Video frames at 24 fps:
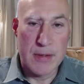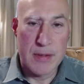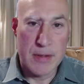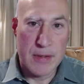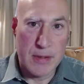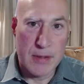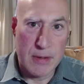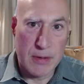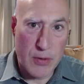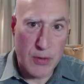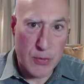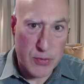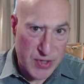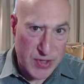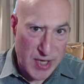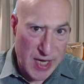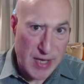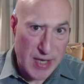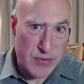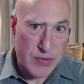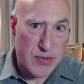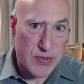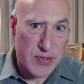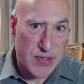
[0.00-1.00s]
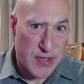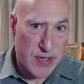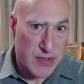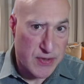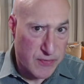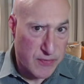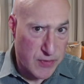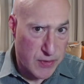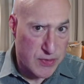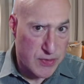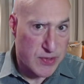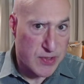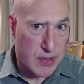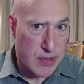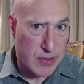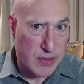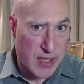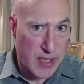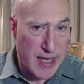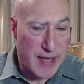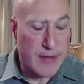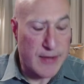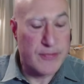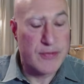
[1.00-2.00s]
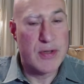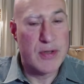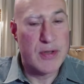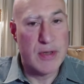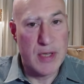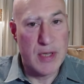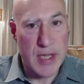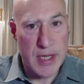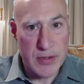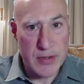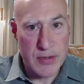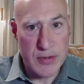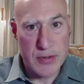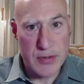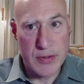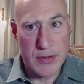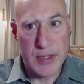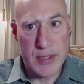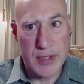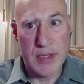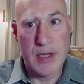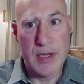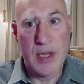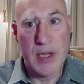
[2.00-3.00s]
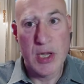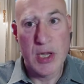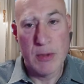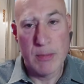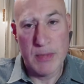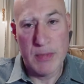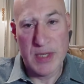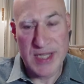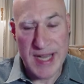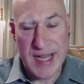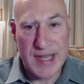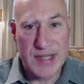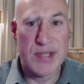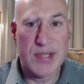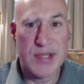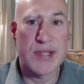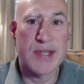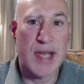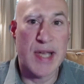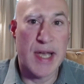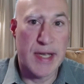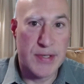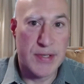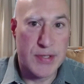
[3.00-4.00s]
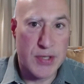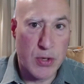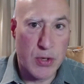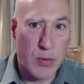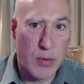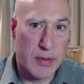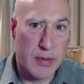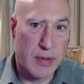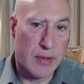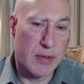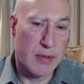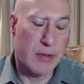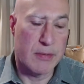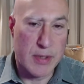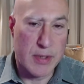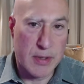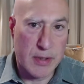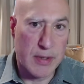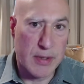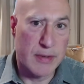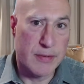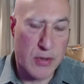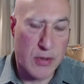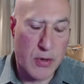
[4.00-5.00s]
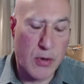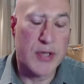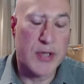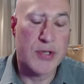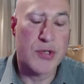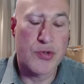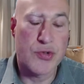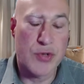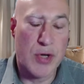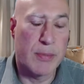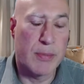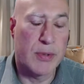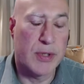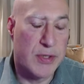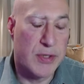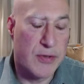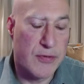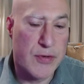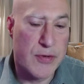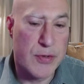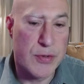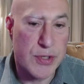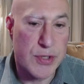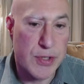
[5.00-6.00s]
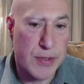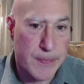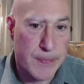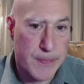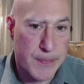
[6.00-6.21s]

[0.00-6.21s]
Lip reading: those cancer cells, if they're still left, they could metastasize, and cause trouble in the future.